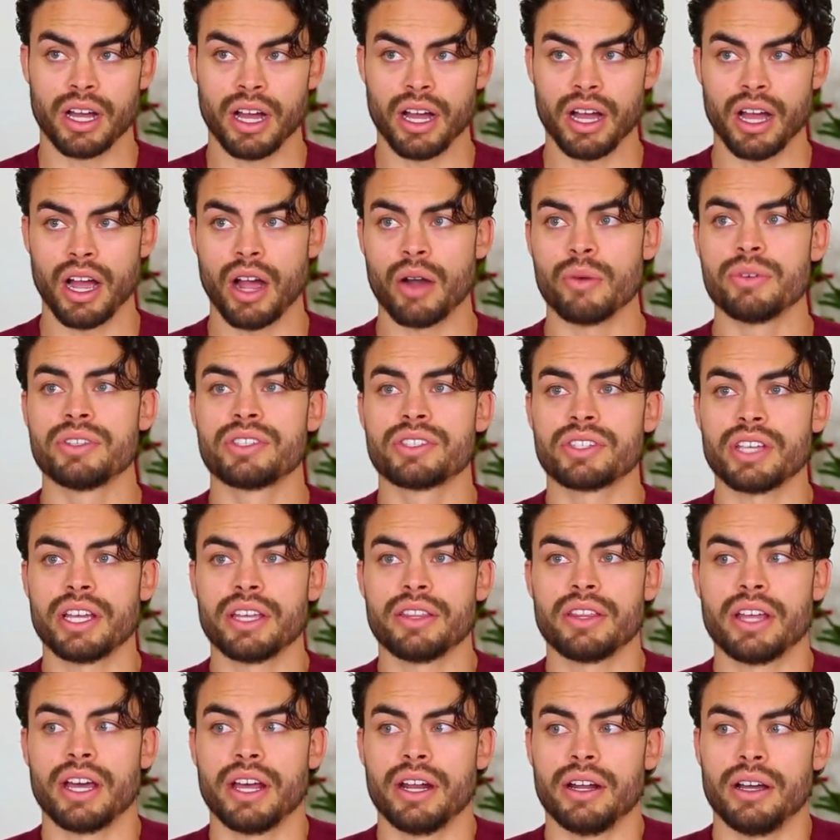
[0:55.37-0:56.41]
I would
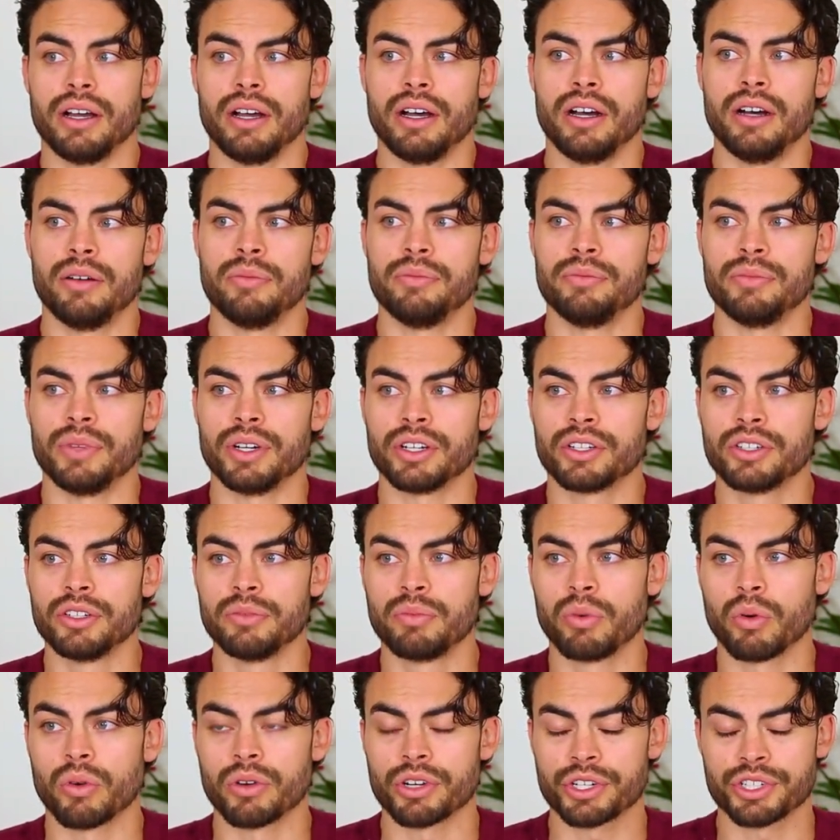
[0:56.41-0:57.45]
say that um, a
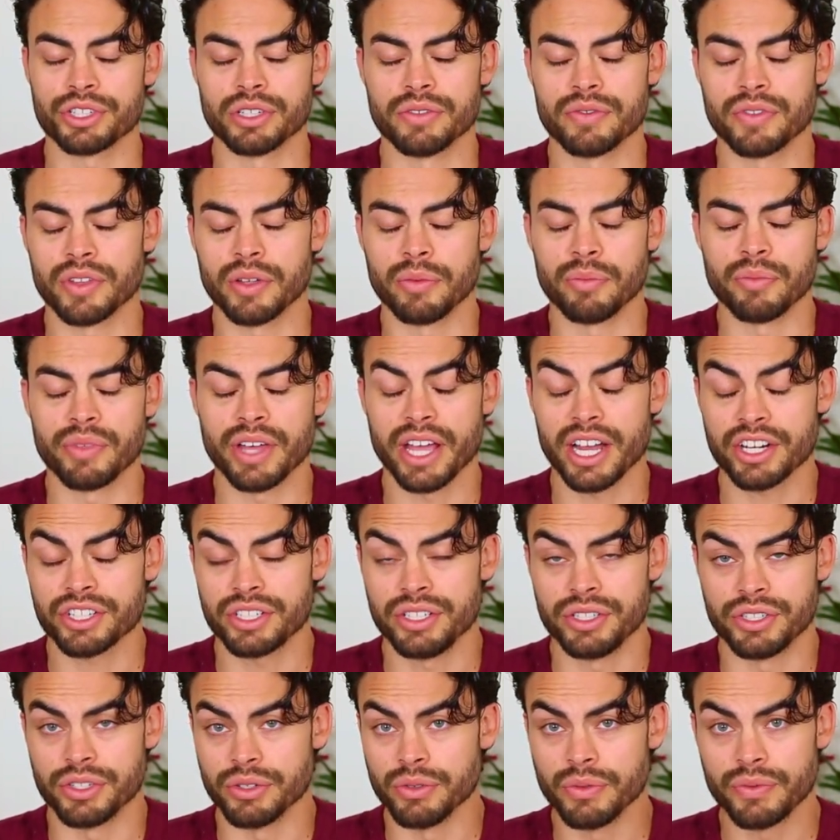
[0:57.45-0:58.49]
good portion of them, they
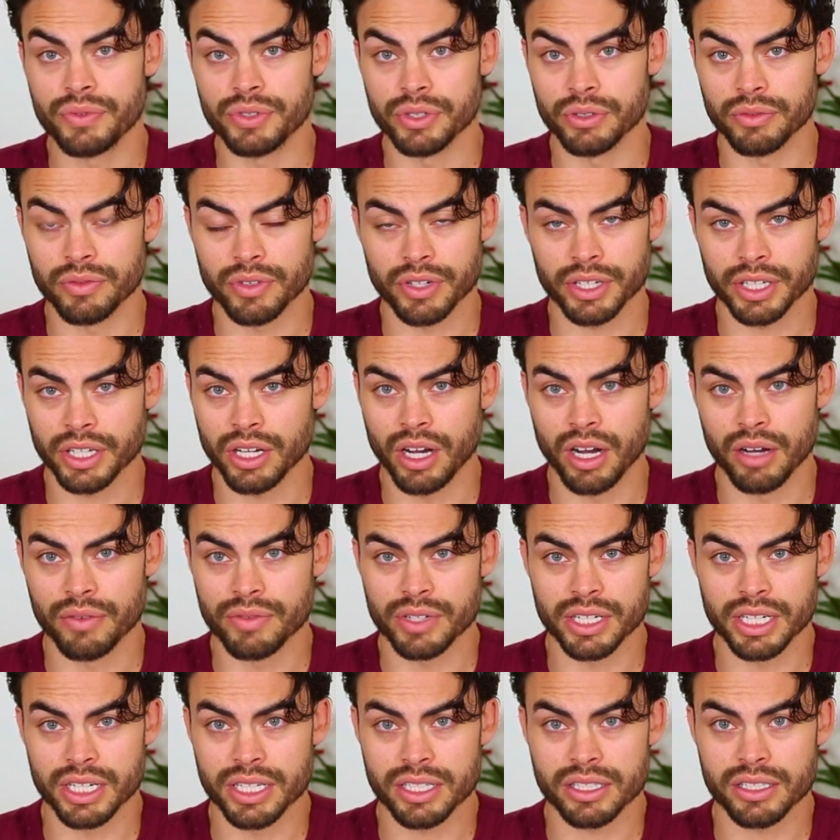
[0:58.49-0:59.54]
actually do feel very
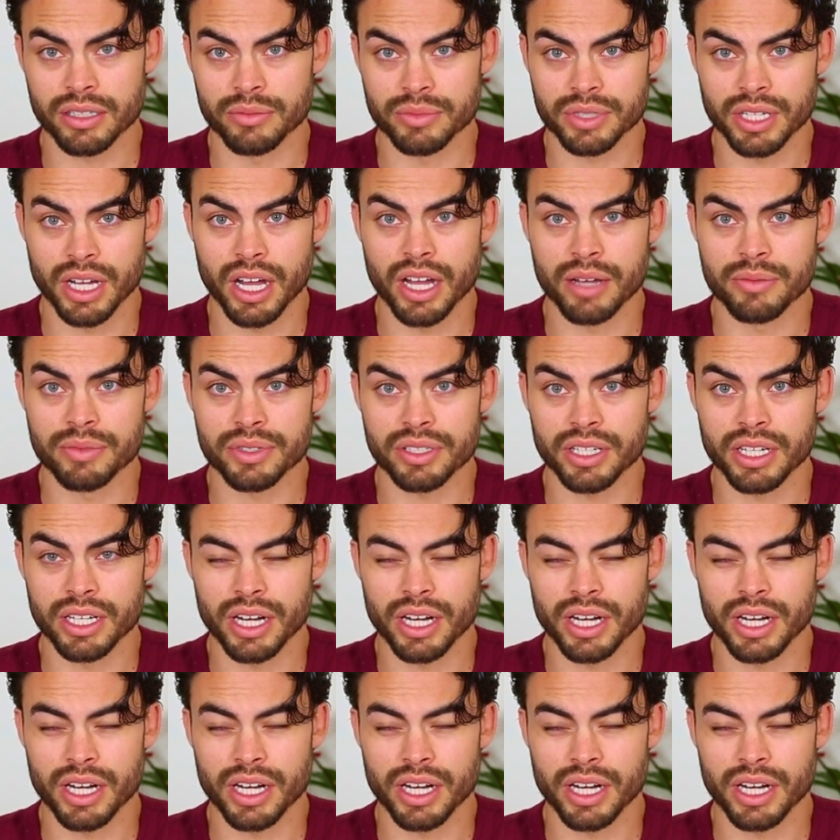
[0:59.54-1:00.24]
confident at some times.